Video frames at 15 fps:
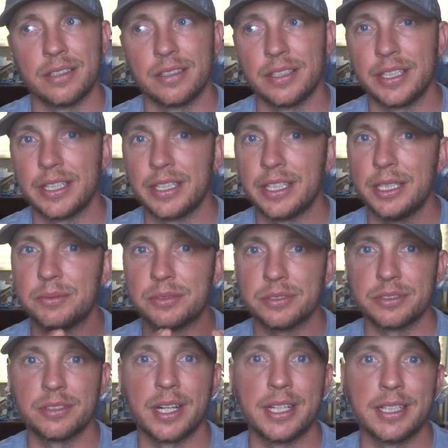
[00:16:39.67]
It keeps a
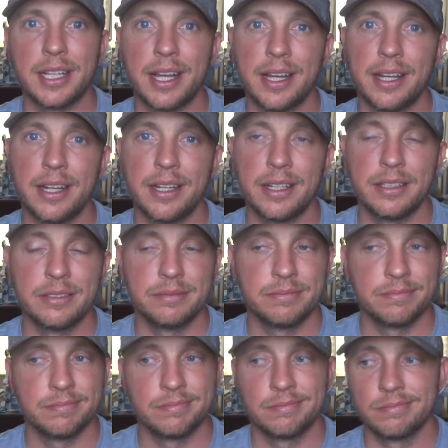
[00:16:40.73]
straight line.
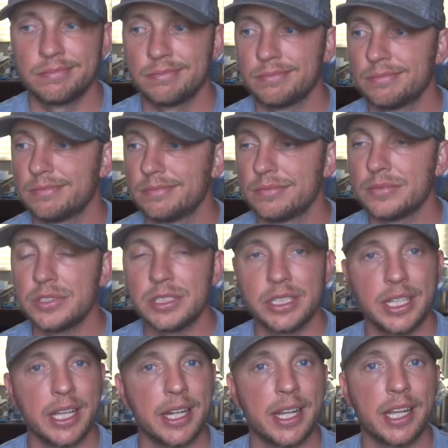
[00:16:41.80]
You
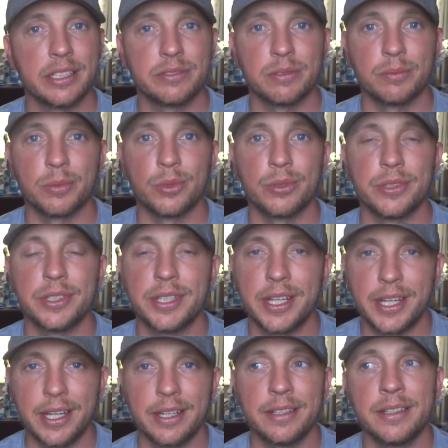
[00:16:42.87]
can't ask for more than
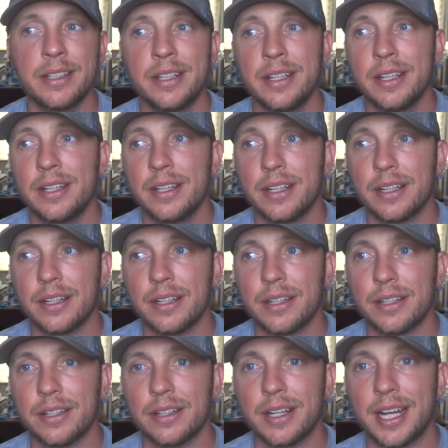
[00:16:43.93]
that.
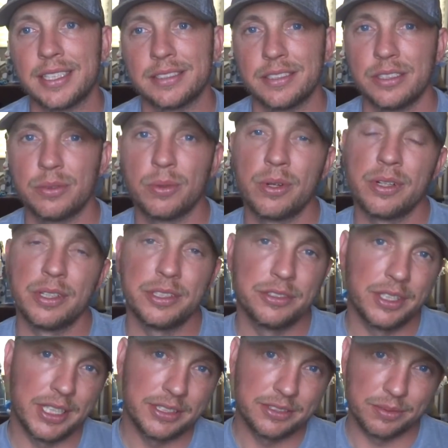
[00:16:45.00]
I still want to
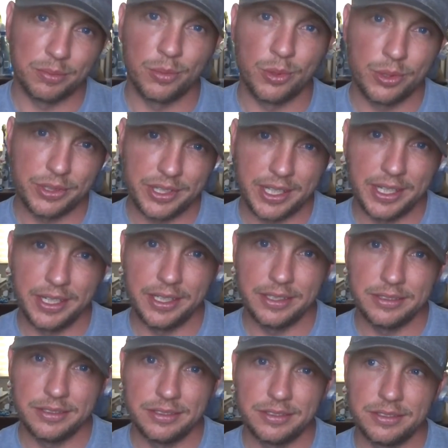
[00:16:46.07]
address some more
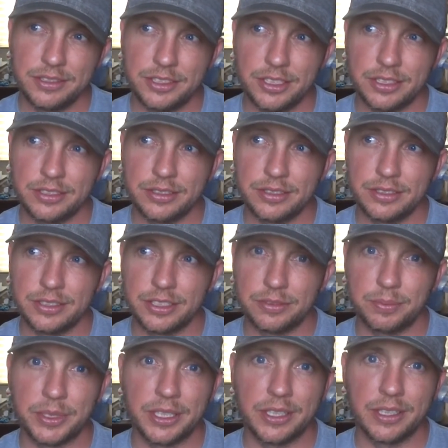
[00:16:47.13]
things
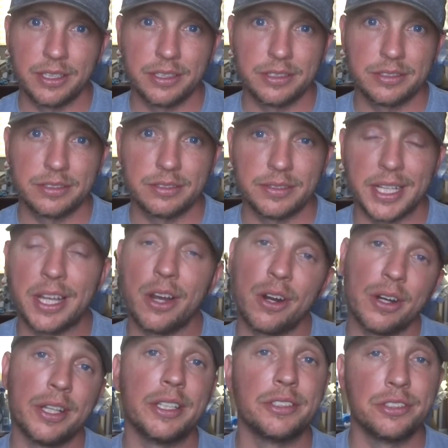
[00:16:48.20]
just because they
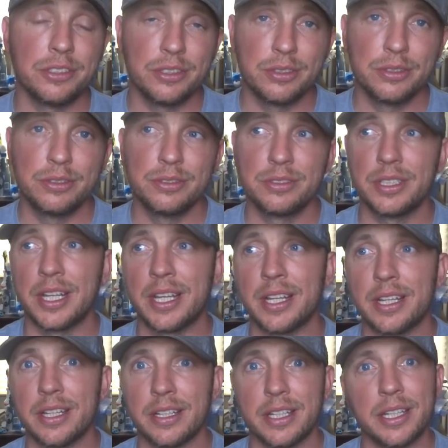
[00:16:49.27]
are issues,
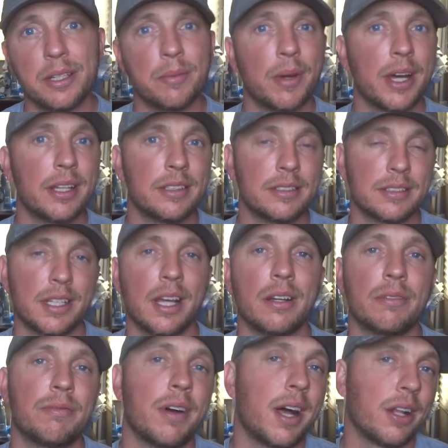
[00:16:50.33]
and anybody that's kind
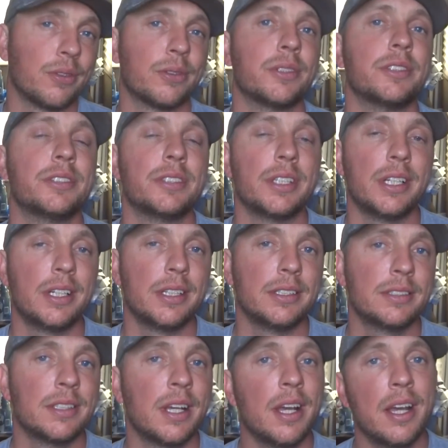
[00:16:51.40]
of following the
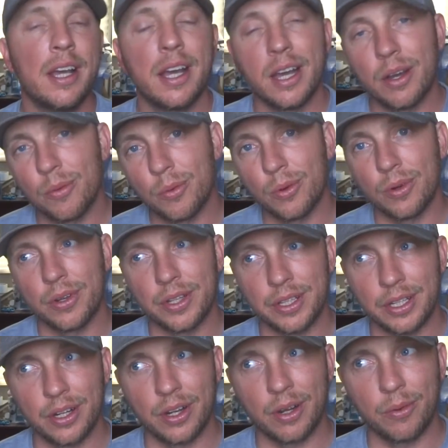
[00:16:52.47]
series, I want
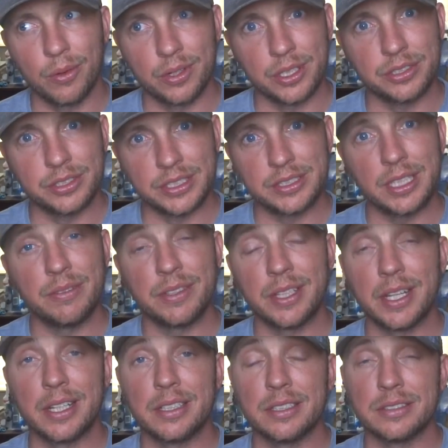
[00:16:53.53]
to address
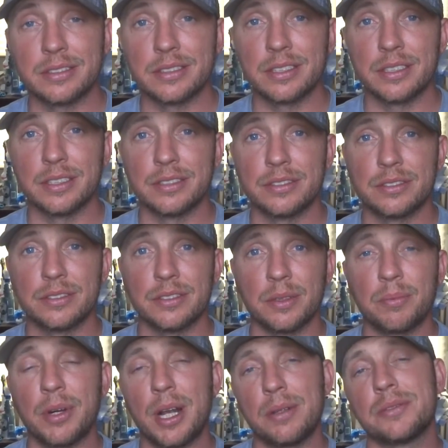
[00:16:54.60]
everything, because the
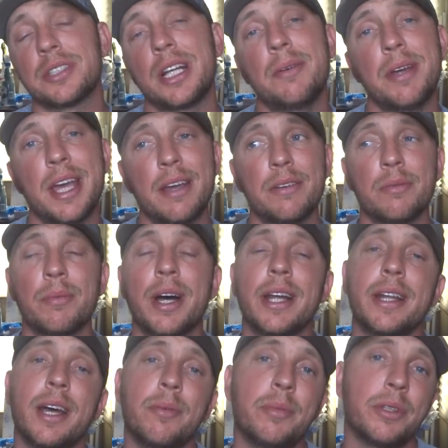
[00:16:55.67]
problems that I'm having
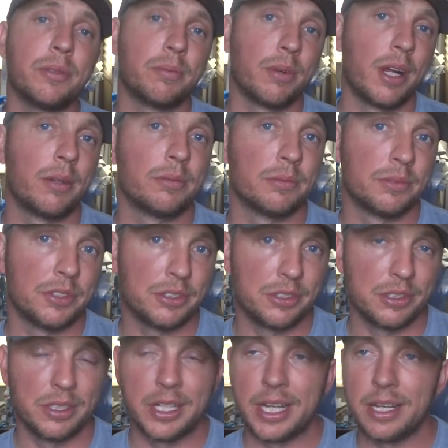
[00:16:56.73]
might not be the problems that
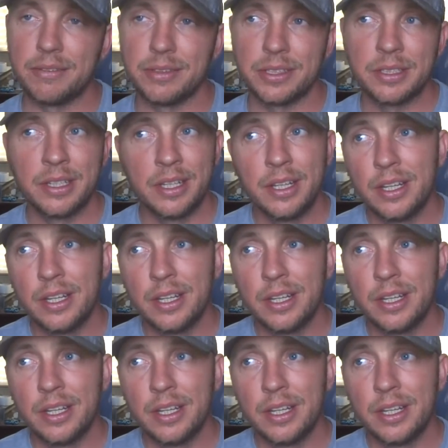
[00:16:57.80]
you're having.